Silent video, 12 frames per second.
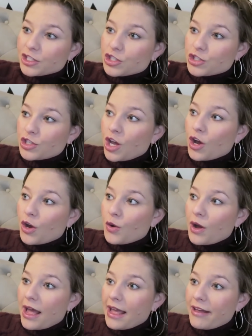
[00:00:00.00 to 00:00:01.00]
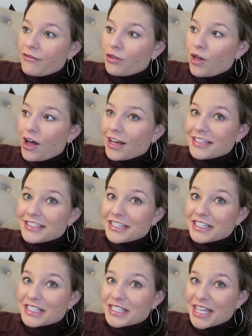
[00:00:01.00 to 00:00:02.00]
So I have
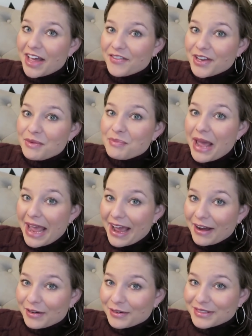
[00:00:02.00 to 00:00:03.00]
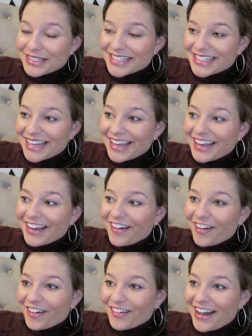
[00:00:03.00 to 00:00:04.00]
lost 7 pounds
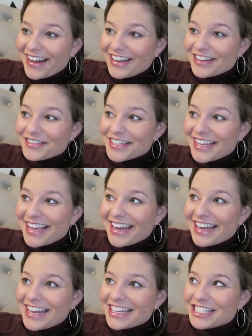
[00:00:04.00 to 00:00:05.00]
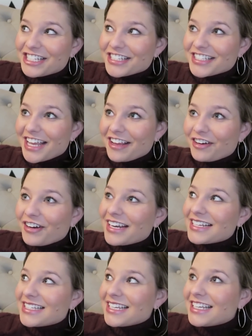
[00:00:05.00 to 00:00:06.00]
already using it, and it's just like
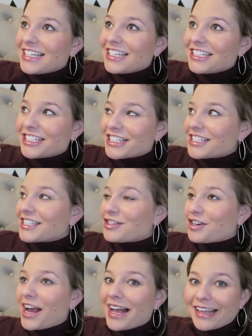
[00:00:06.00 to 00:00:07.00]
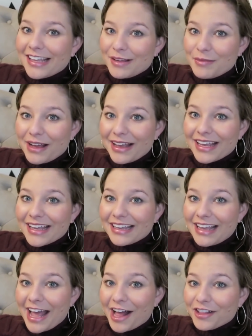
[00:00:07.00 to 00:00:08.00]
crazy just tracking my
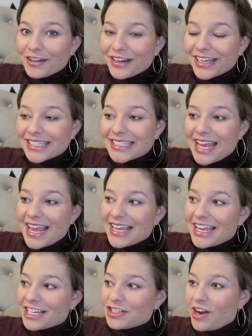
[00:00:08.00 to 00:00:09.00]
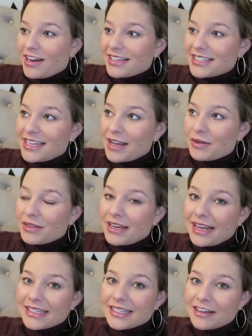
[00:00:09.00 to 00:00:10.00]
calorie intake and trying to stay within
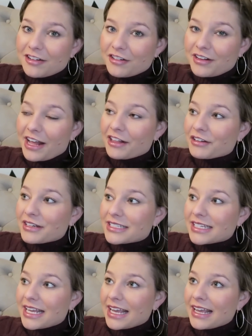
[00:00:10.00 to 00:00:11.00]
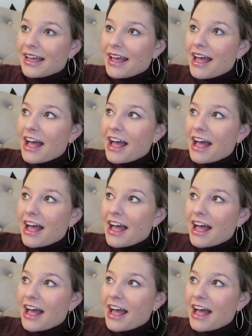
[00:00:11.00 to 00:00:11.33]
1,800 calories a day.